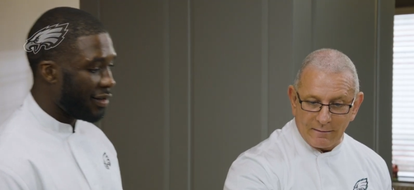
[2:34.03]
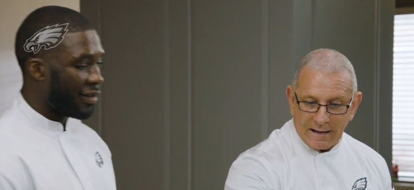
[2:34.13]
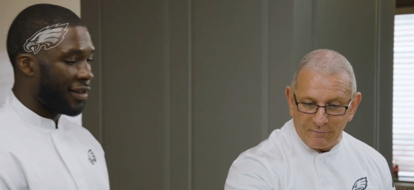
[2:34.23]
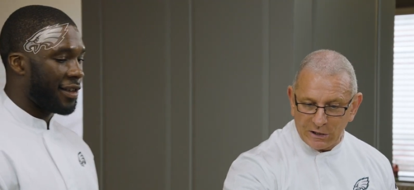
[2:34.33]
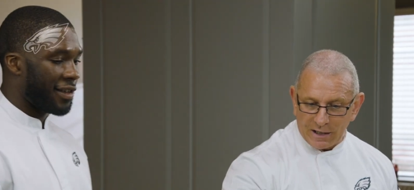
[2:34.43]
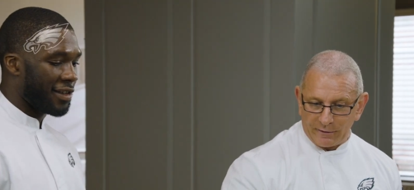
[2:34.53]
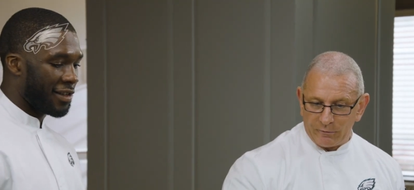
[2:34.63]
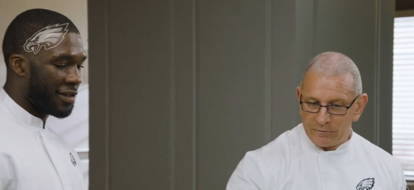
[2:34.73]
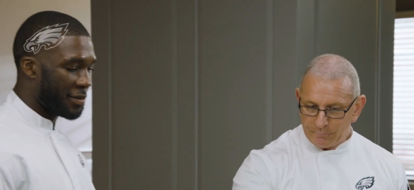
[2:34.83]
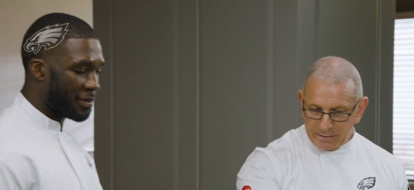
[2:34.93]
Speaker 1: Avocado.
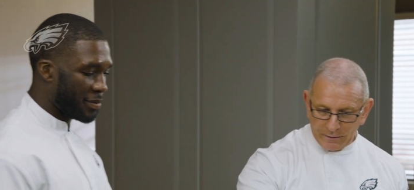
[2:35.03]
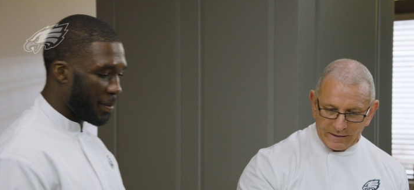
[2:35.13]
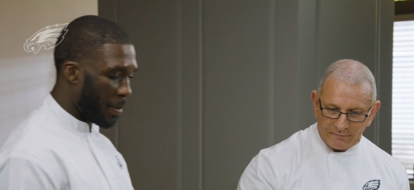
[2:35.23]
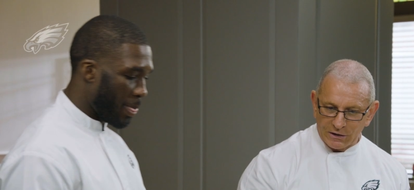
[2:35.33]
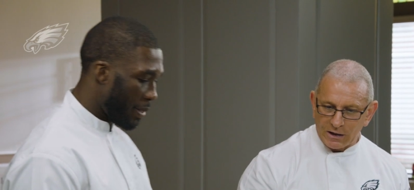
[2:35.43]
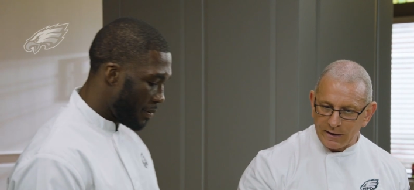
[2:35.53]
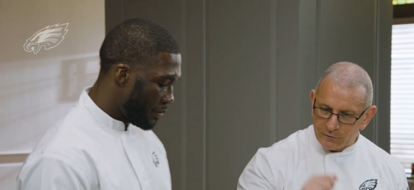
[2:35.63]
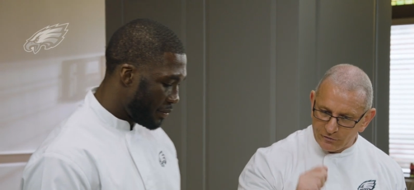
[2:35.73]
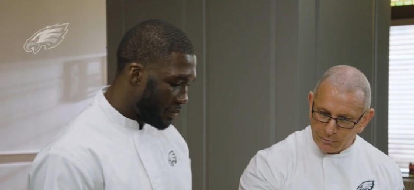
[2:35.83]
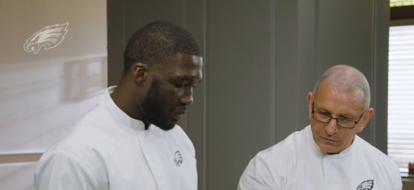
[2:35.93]
Peel the avocado,
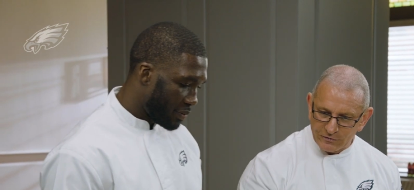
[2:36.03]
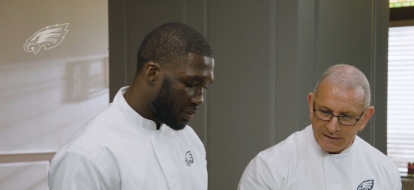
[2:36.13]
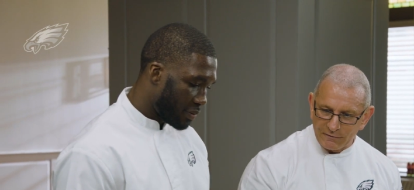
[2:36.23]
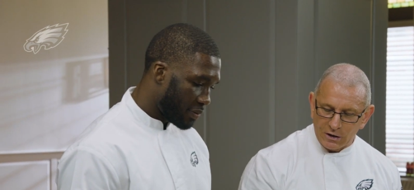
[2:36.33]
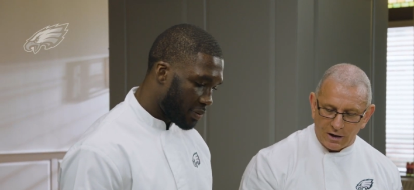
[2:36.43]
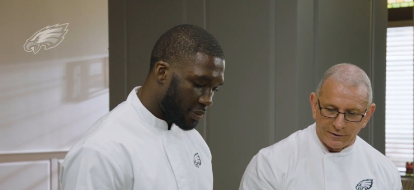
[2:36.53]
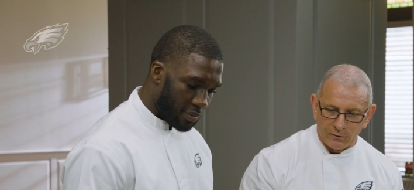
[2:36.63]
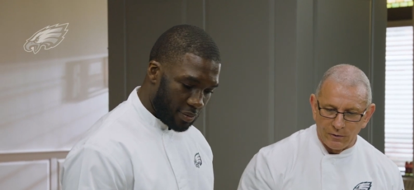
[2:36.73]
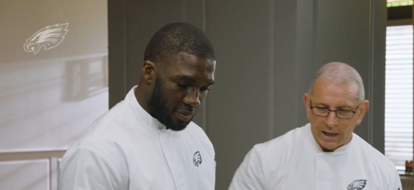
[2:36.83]
smushy avocado.